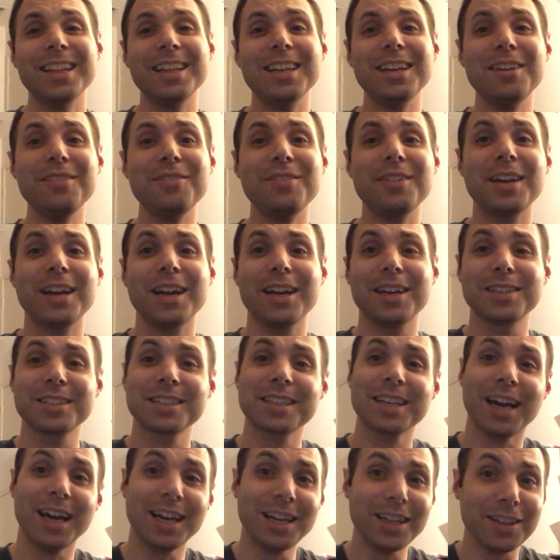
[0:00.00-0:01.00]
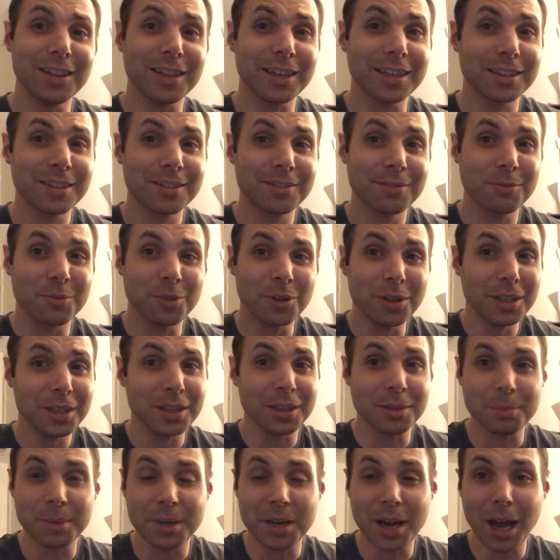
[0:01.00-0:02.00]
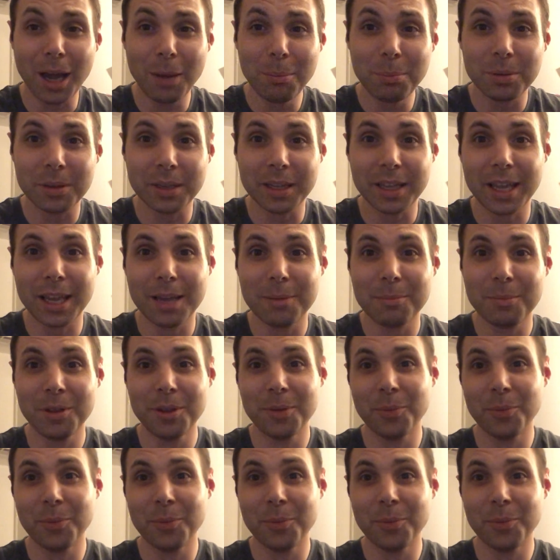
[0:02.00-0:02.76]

Then I found out it's kind of like really the Monopoly game.